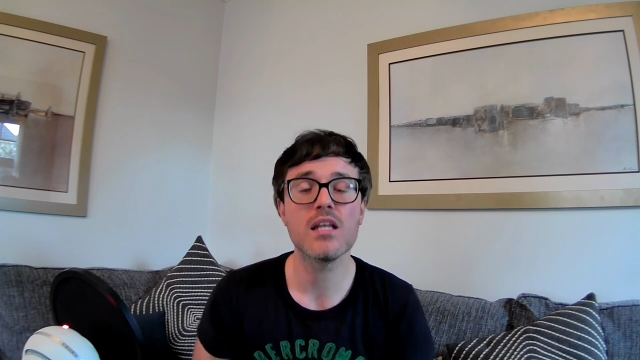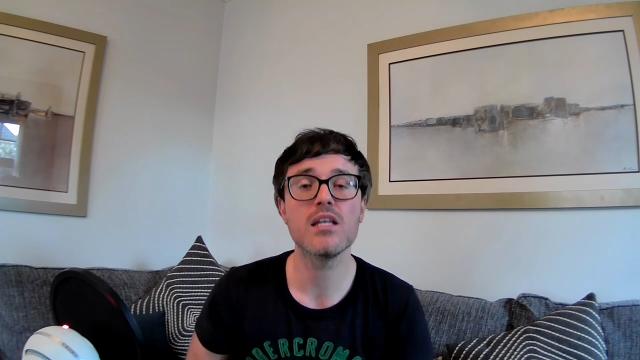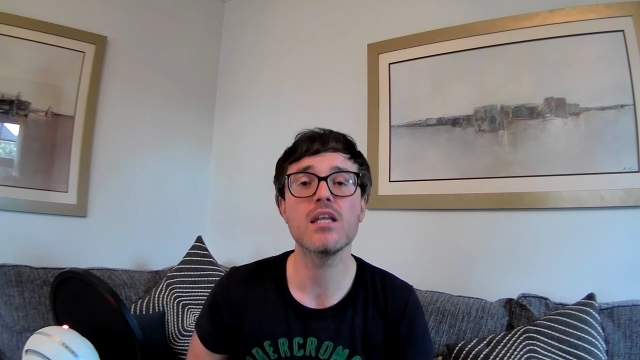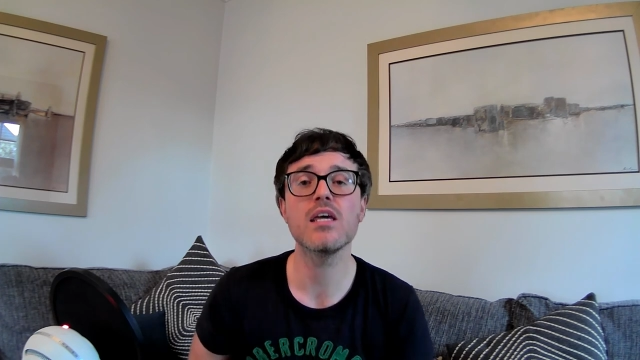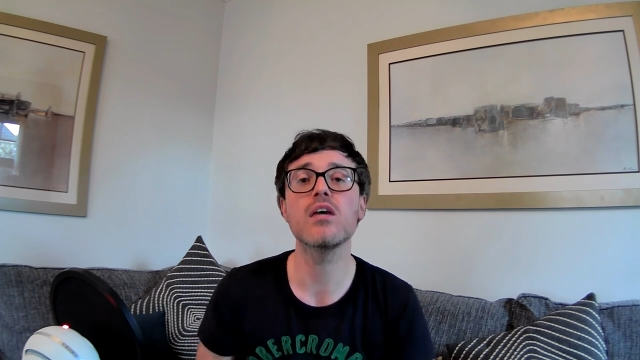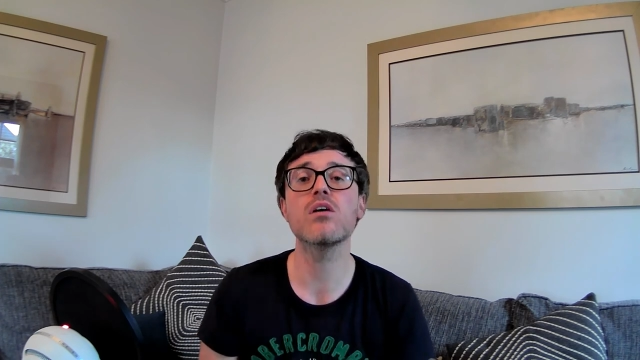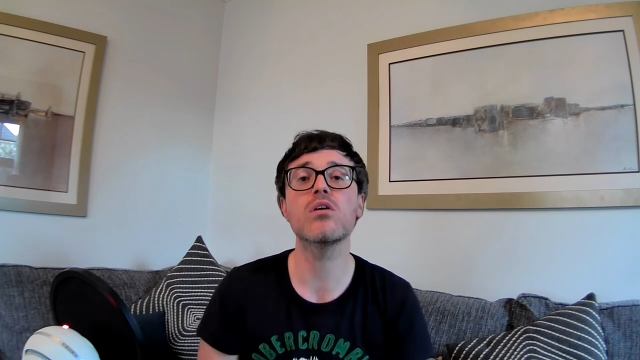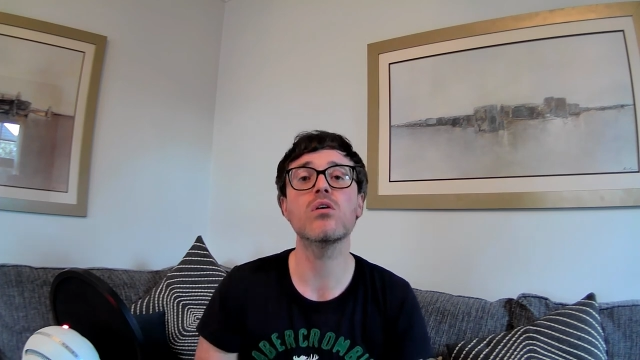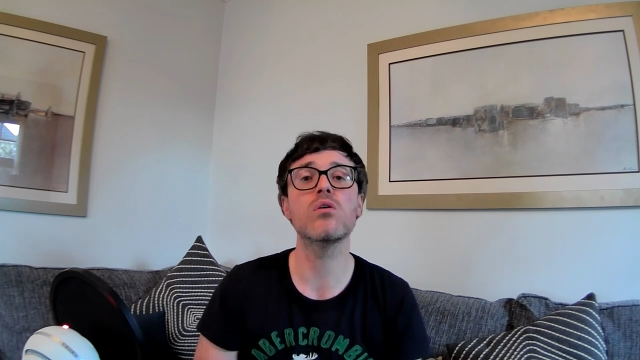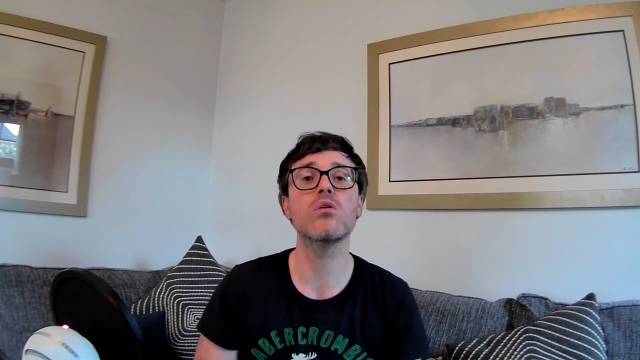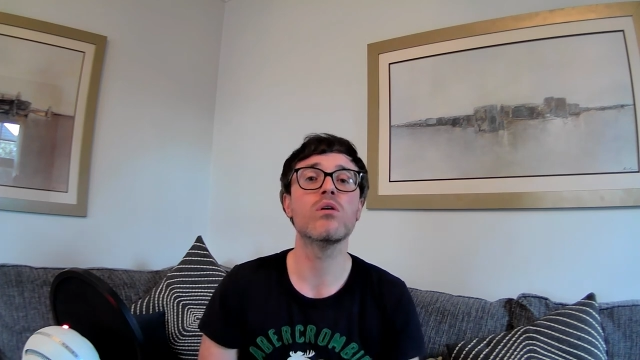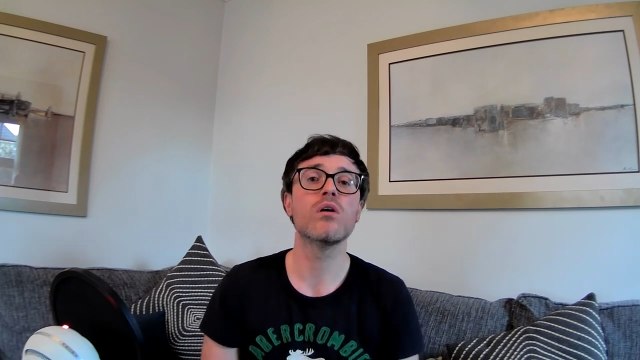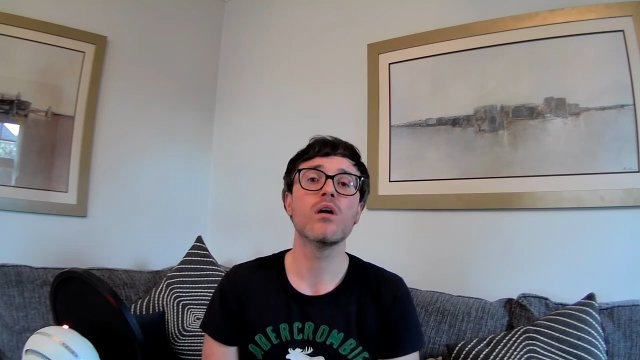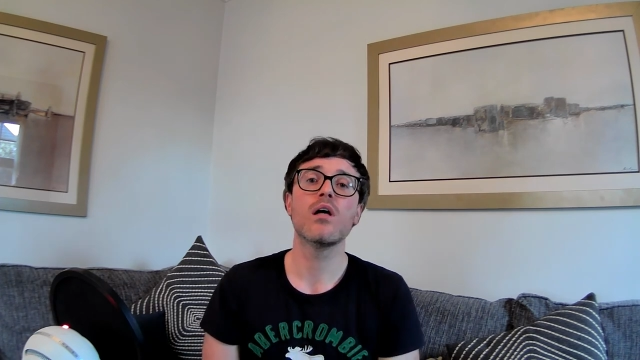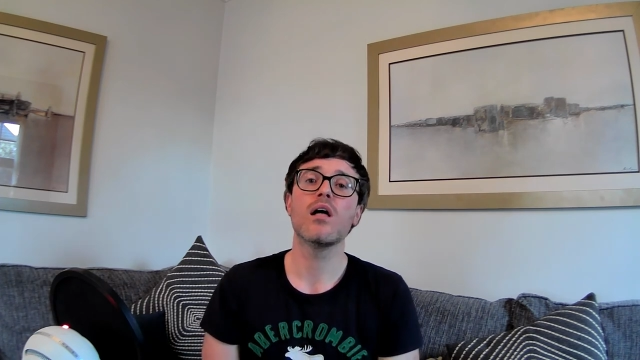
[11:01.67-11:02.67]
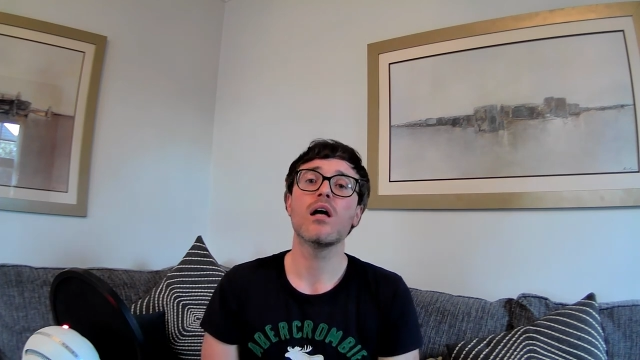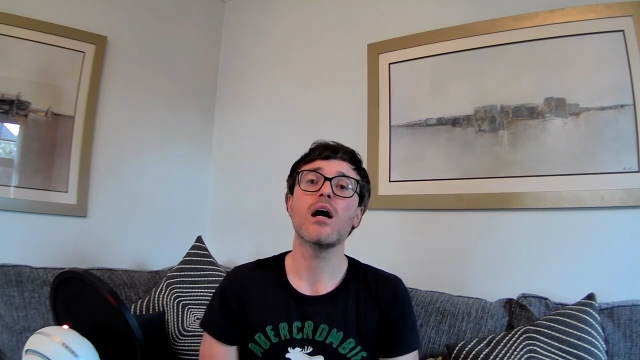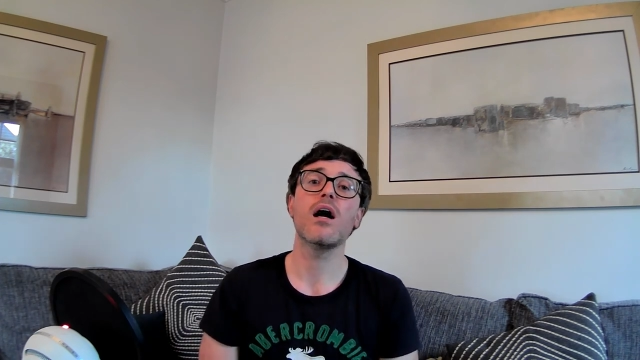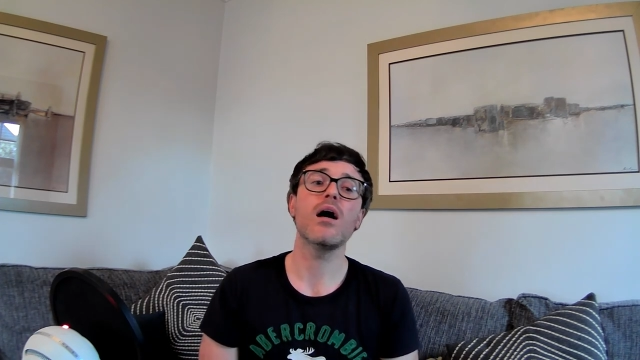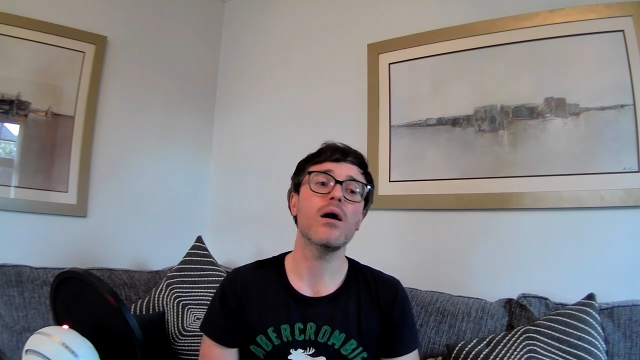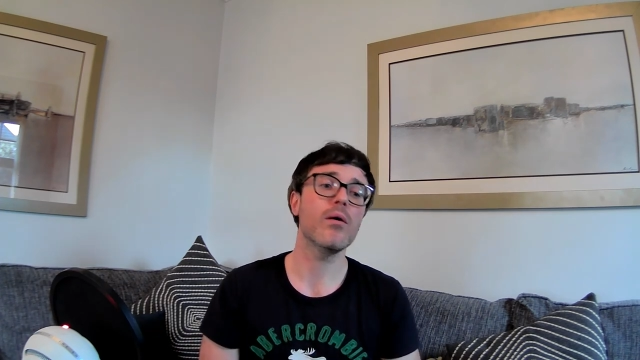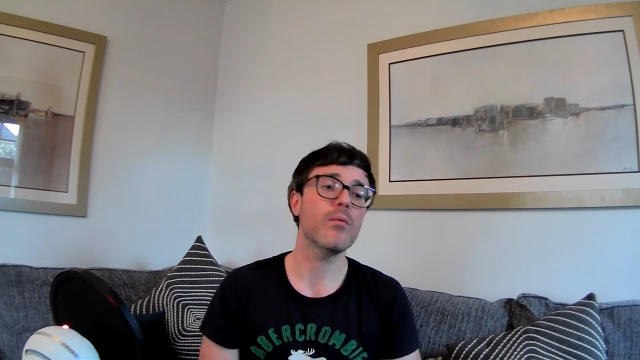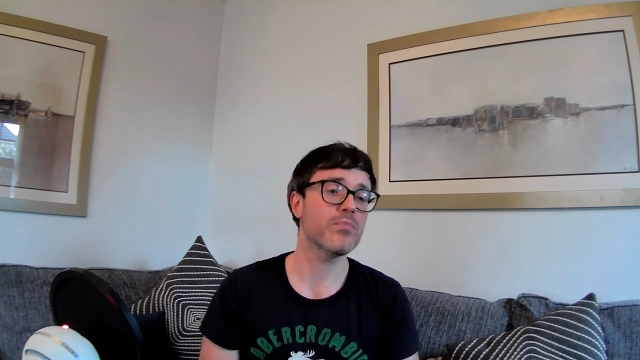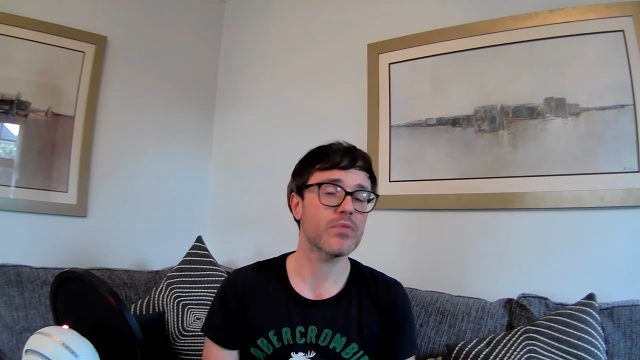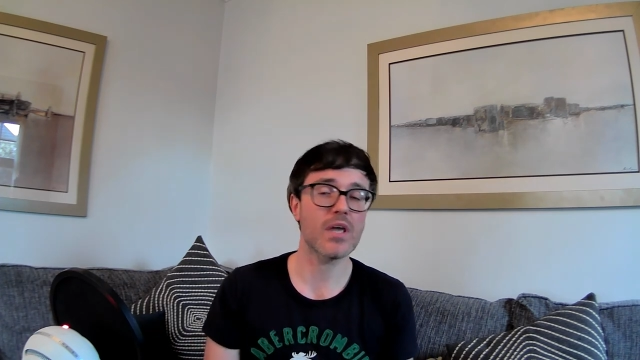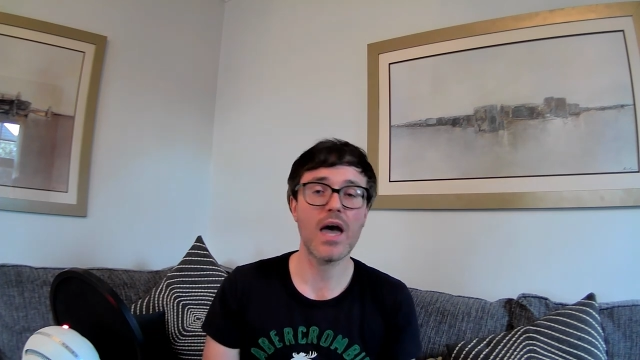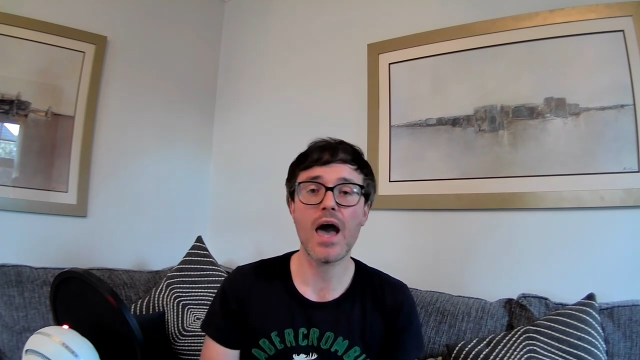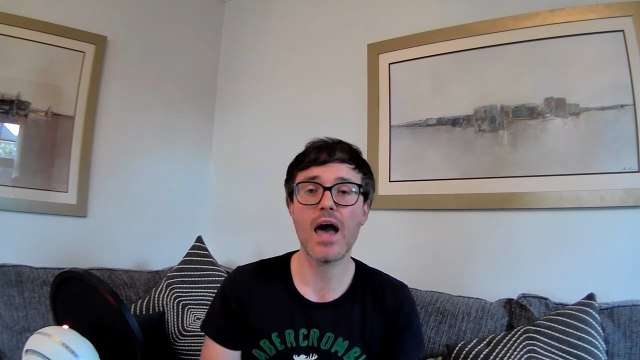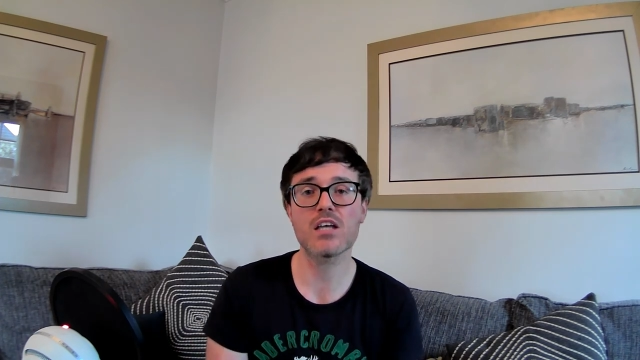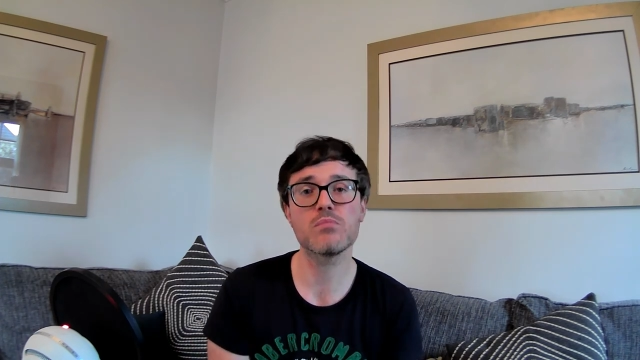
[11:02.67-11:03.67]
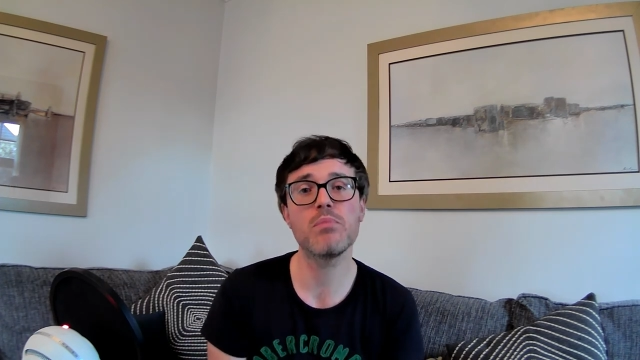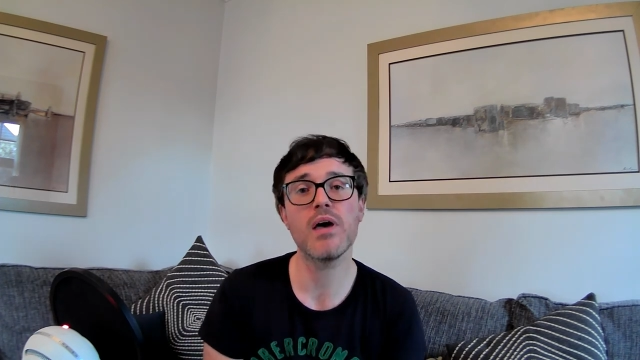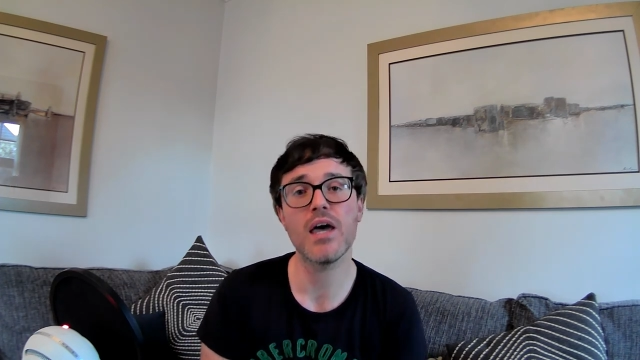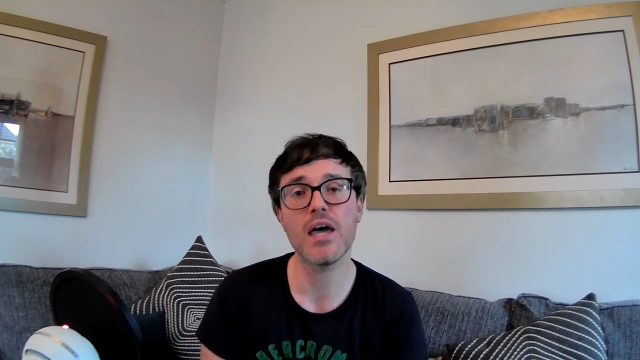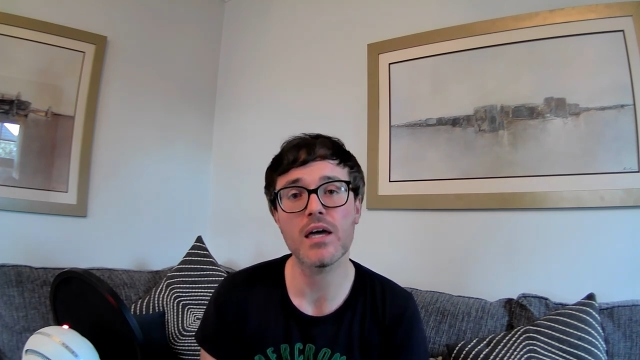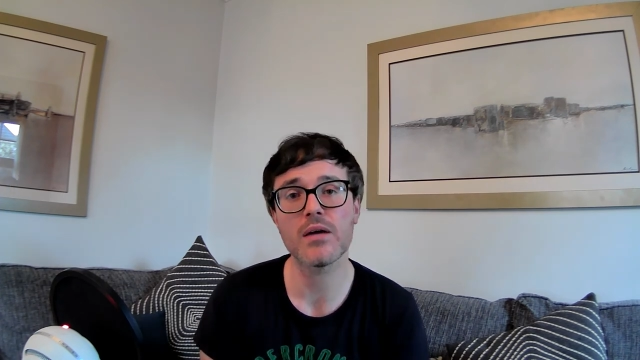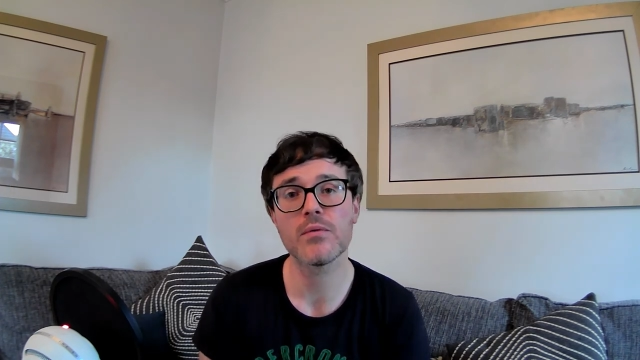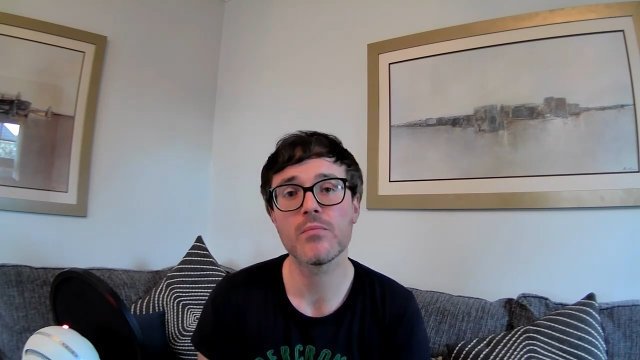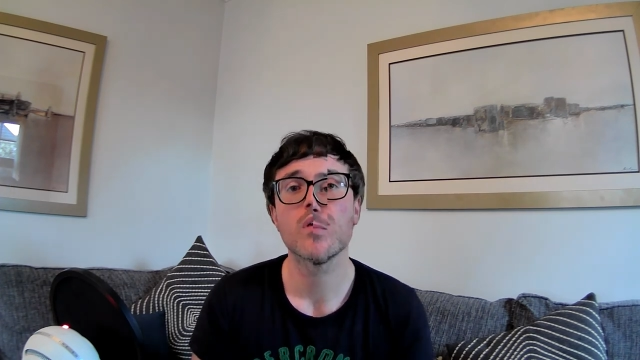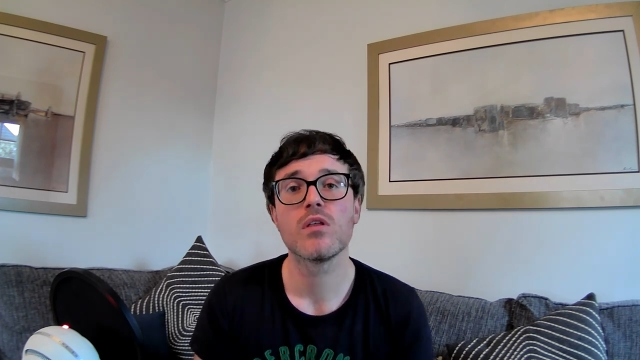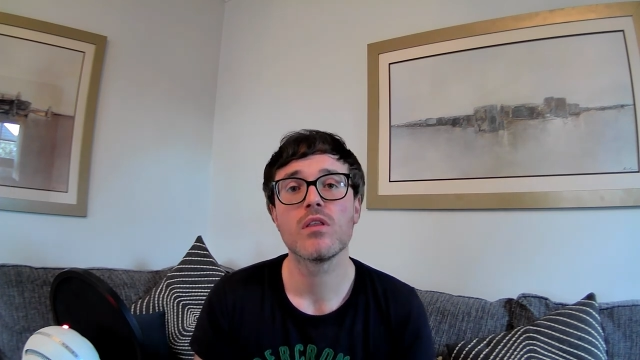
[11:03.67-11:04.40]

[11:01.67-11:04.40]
NIO, XPeng,